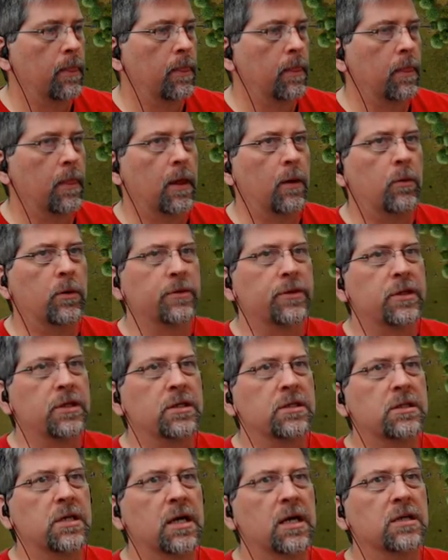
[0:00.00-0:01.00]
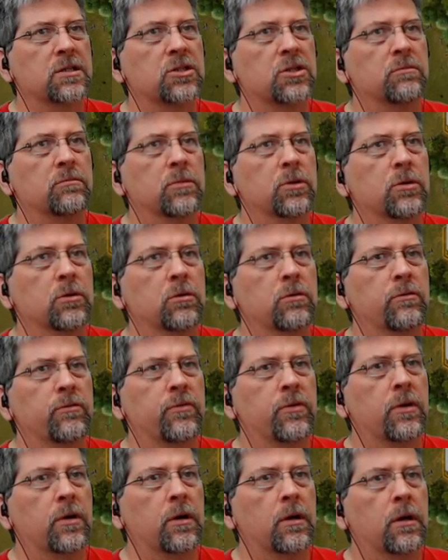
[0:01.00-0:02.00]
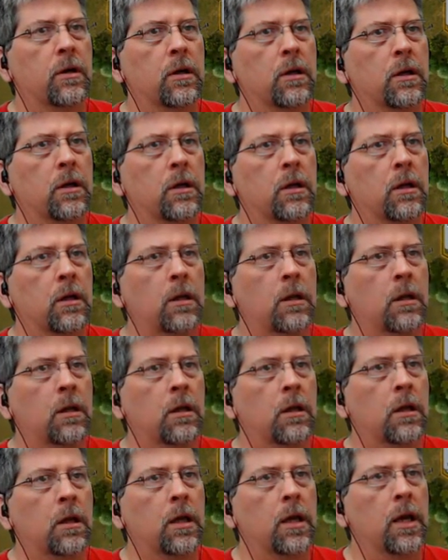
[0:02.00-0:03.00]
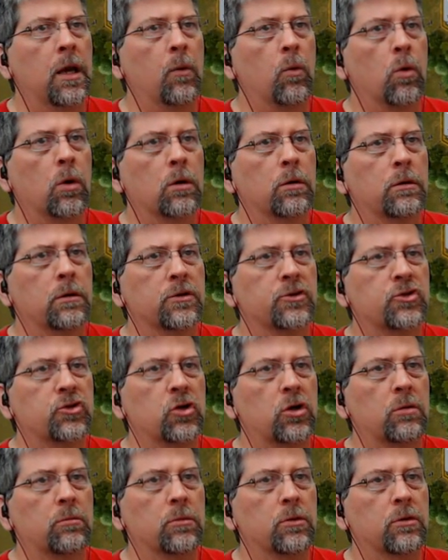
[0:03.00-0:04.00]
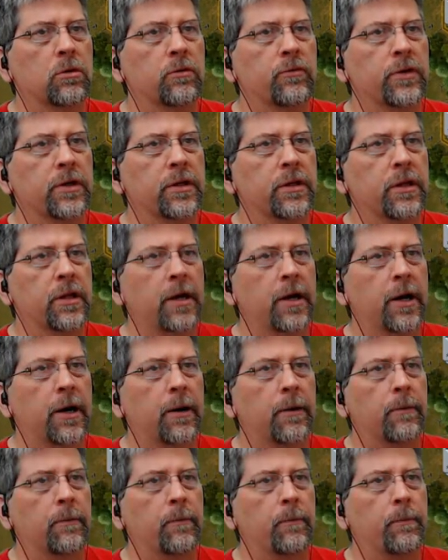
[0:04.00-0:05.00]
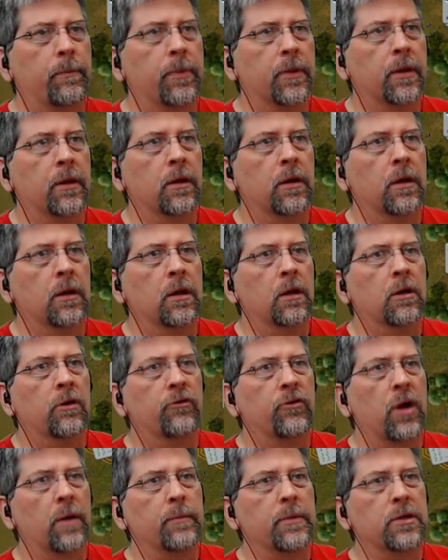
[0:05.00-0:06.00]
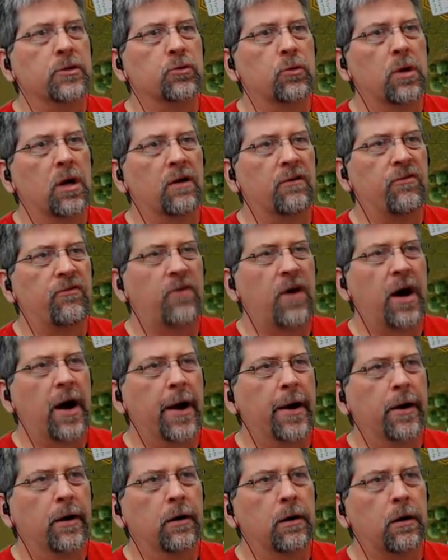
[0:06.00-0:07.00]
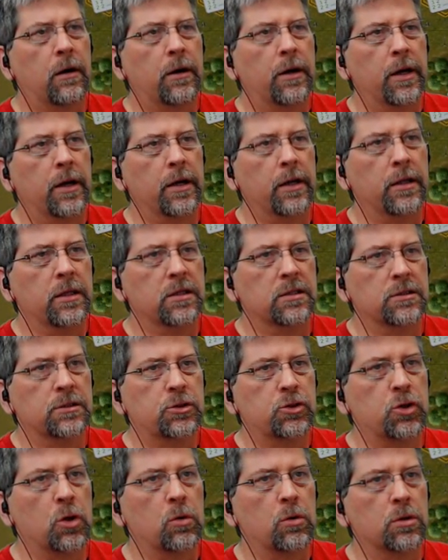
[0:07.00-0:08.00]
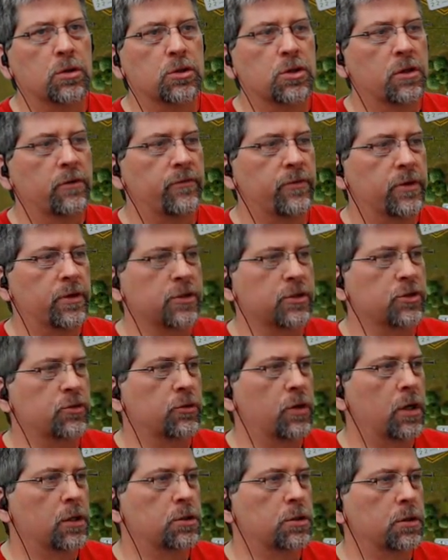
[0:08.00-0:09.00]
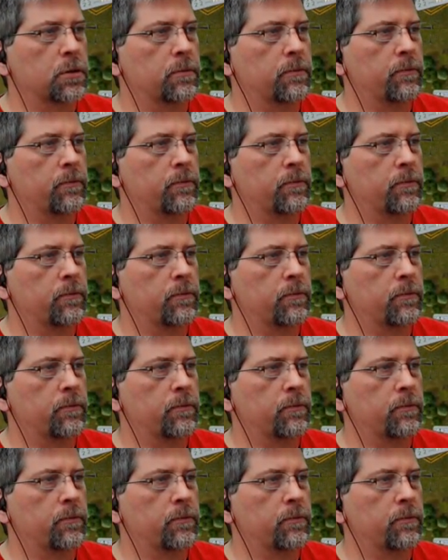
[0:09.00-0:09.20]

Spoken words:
I want these guys to move. And we're going to assault move in there. So that means we'll have fire on any of these jokers over this direction.